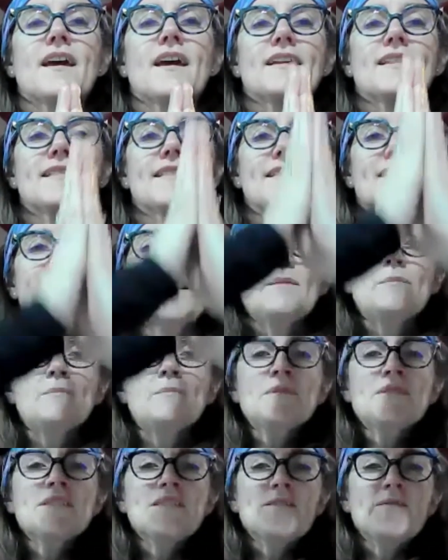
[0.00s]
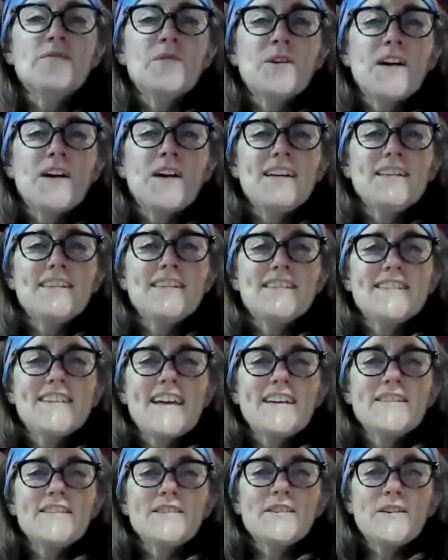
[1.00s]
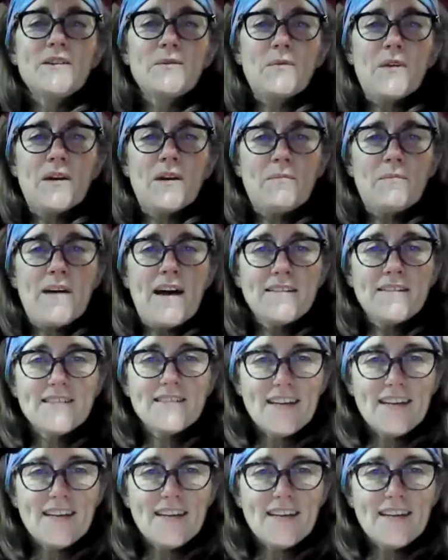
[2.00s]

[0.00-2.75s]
And thumbs to forehead center. We bow